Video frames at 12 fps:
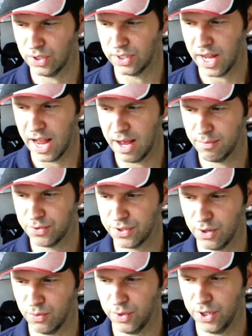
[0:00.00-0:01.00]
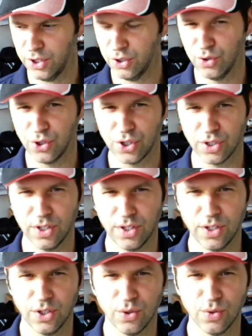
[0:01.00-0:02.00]
labs that we usually
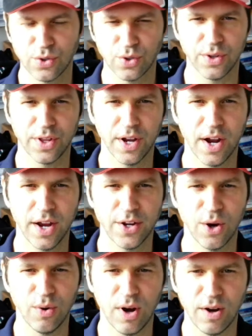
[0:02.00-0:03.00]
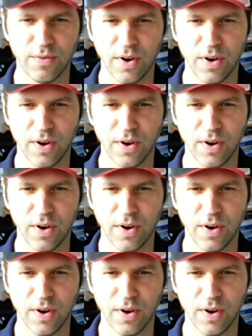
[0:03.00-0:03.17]
use, or that I know of,